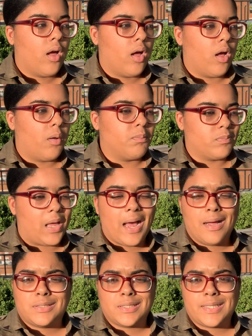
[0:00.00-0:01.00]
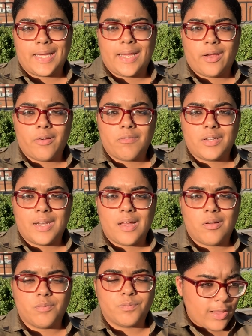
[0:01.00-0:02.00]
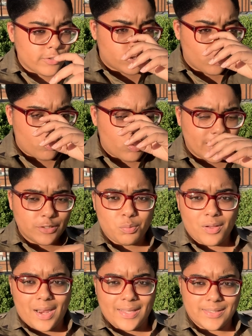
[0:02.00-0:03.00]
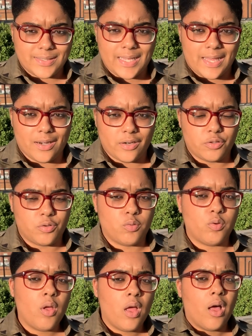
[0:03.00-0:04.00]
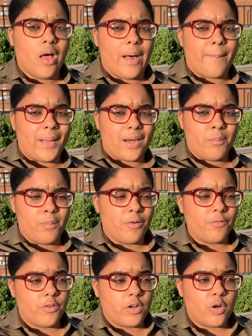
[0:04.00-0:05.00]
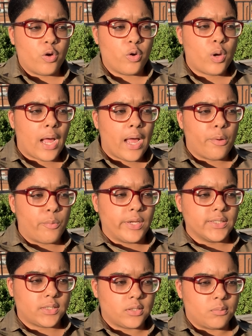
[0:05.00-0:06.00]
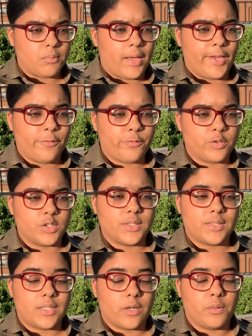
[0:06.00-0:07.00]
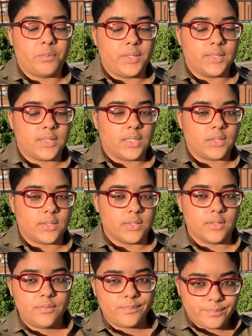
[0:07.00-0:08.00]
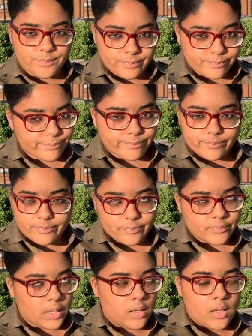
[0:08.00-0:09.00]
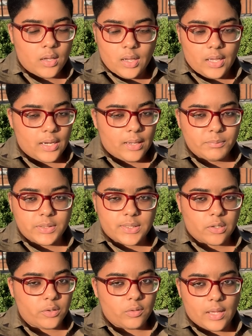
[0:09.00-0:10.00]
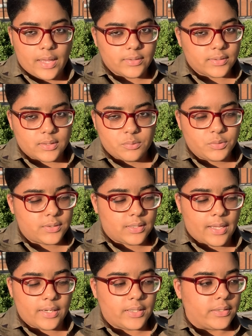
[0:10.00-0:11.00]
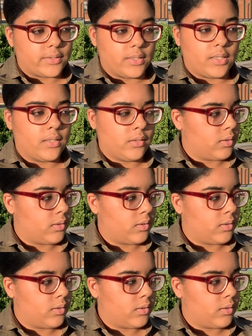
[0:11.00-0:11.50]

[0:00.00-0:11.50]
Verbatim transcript: I have to take care of it now. So that's what I decided to do. About a month ago, I went to my first therapy session. And let me tell you guys, it was not easy.